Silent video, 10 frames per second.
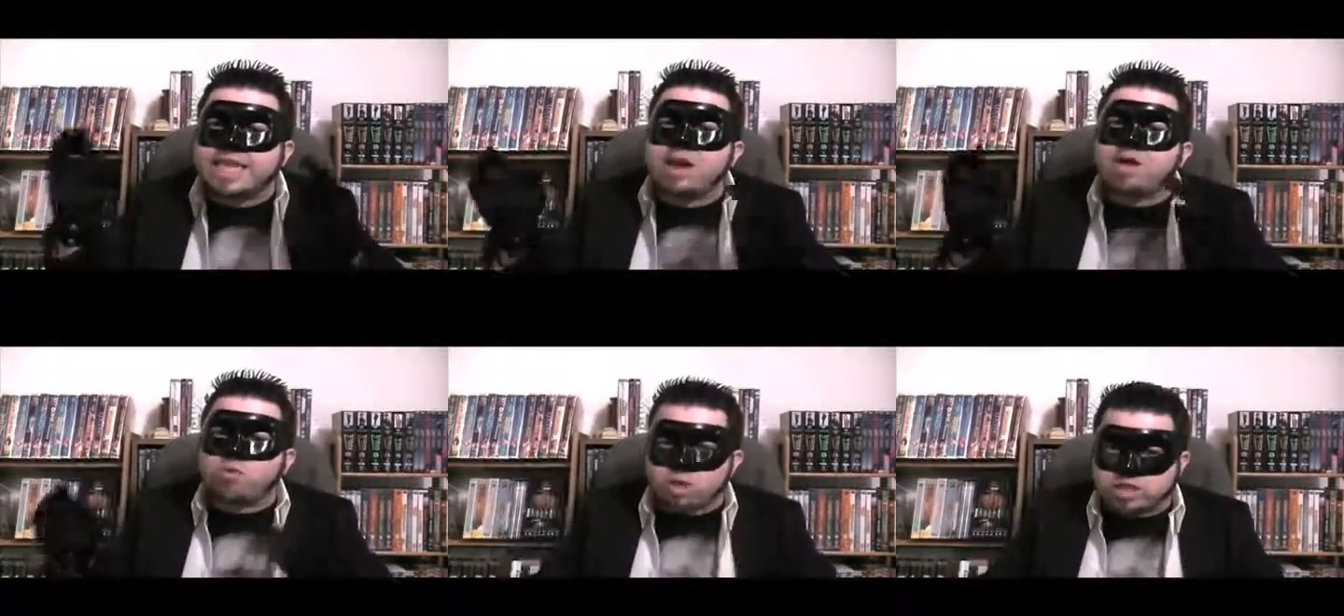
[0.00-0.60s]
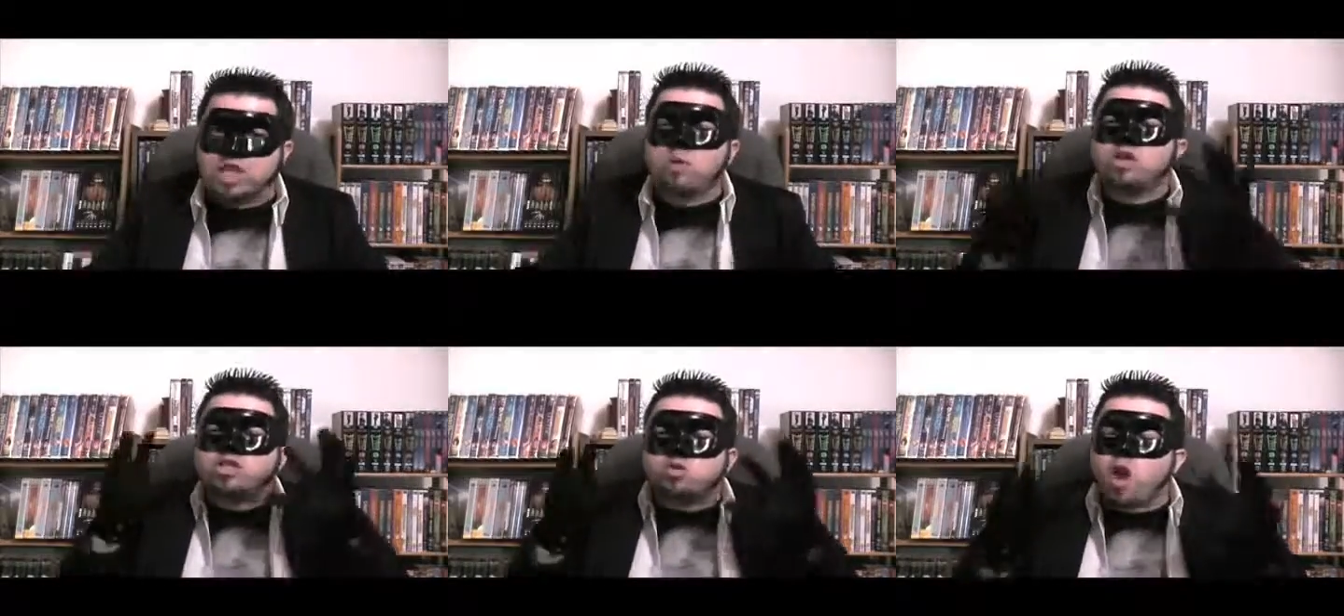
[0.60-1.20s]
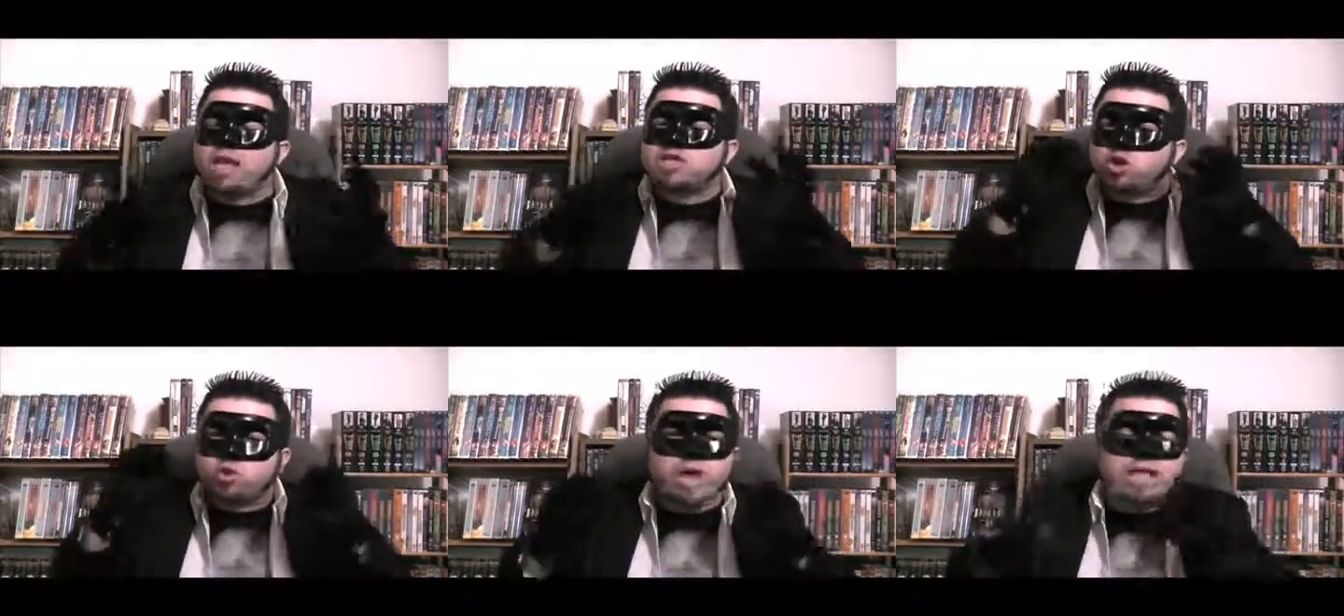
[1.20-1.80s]
and Terry Rossio are trying
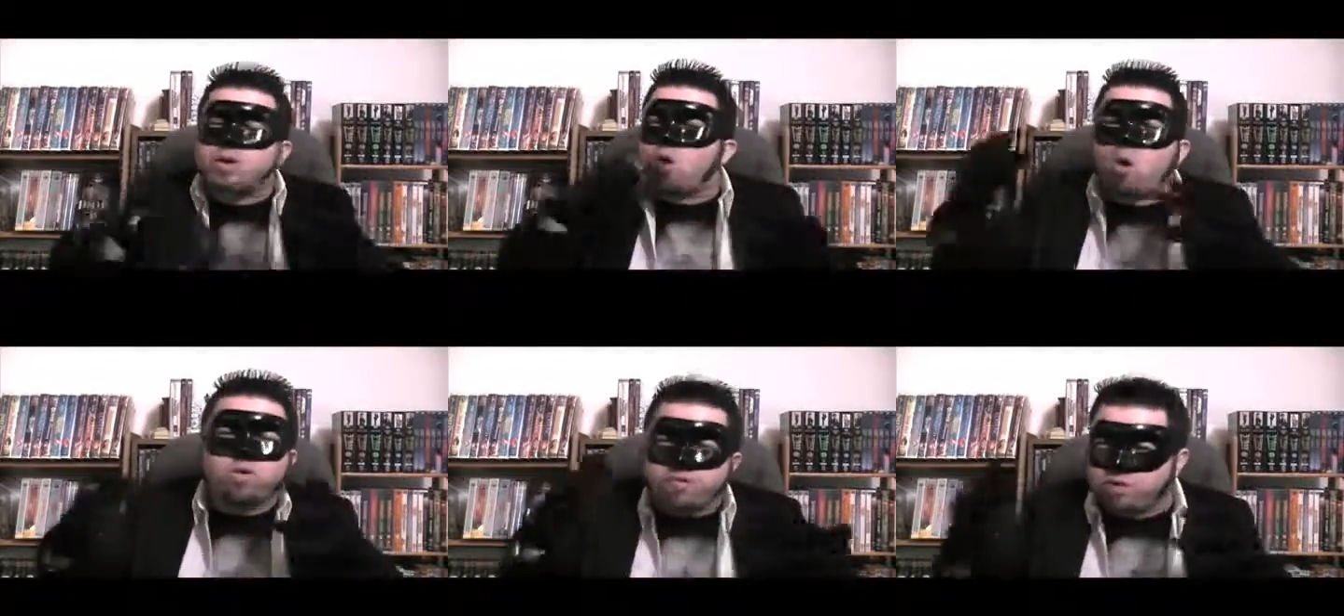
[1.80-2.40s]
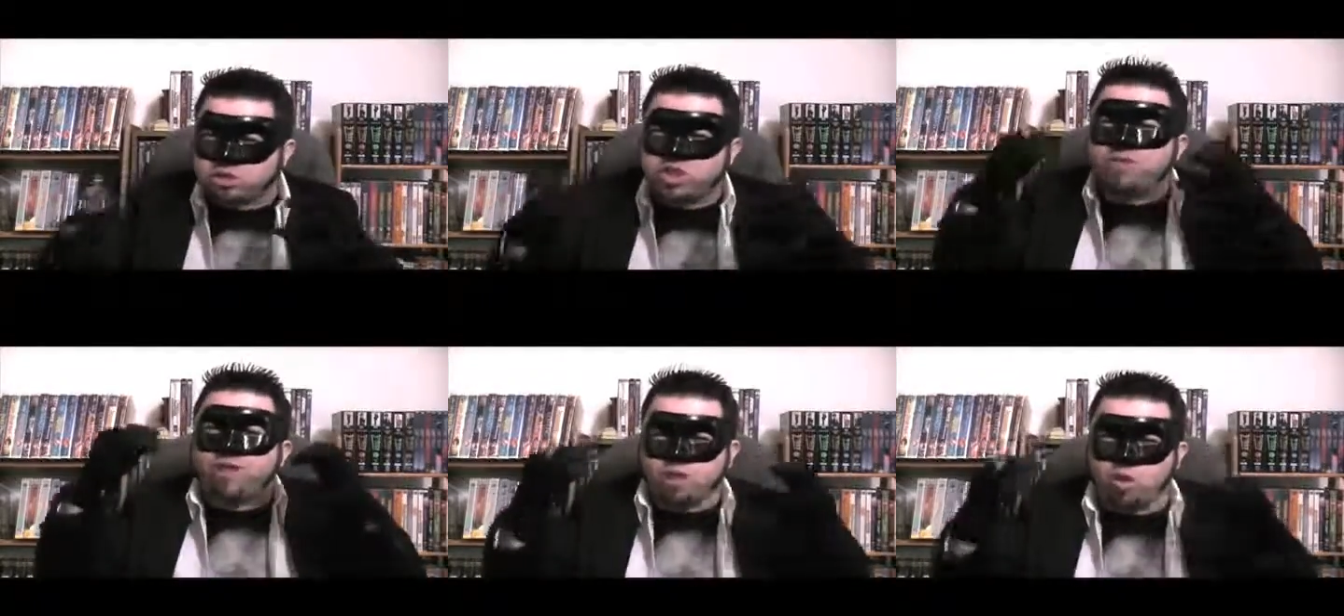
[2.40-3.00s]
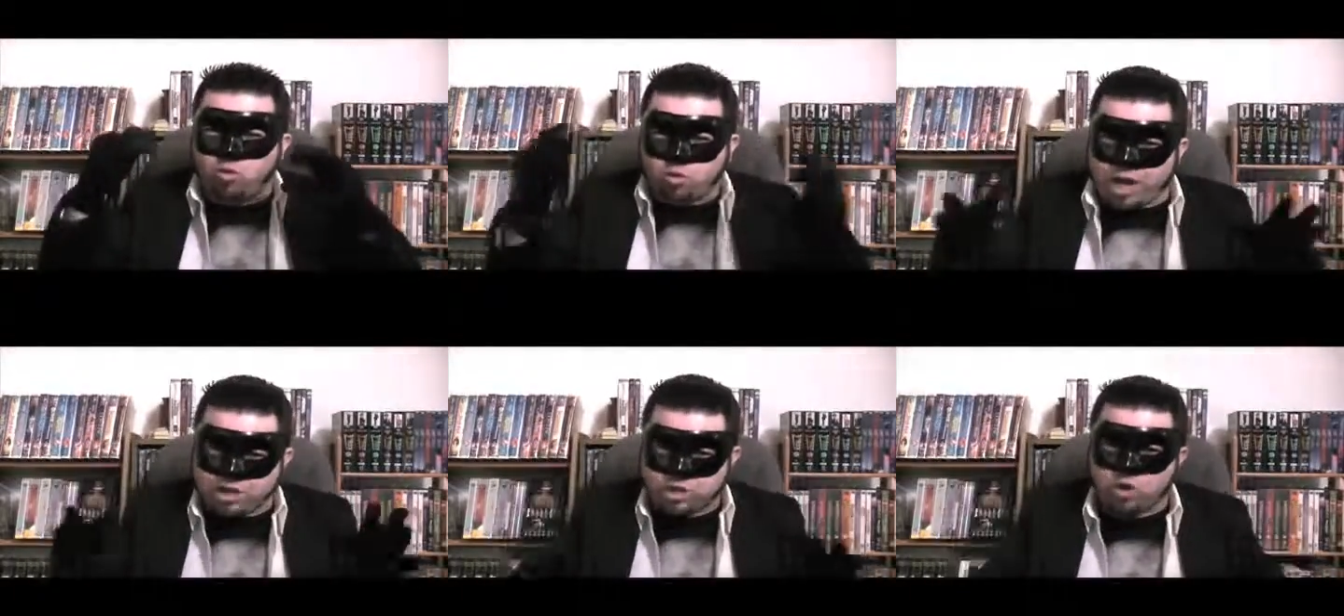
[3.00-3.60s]
to create their own version of the Lone
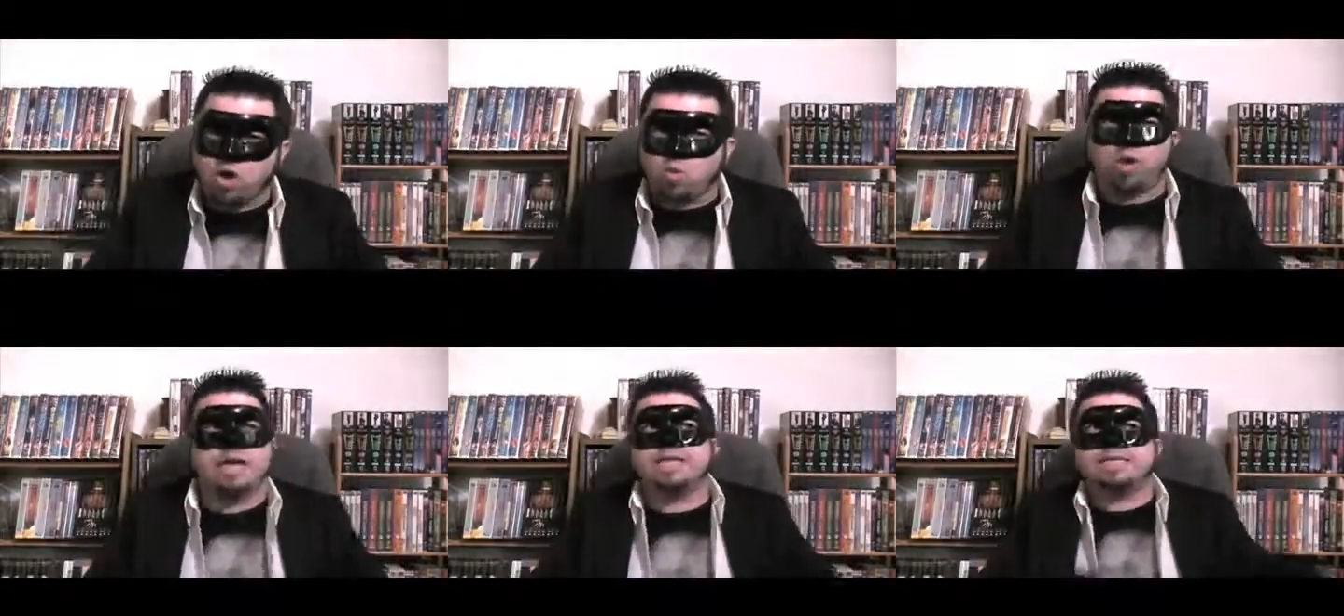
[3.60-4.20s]
Ranger, where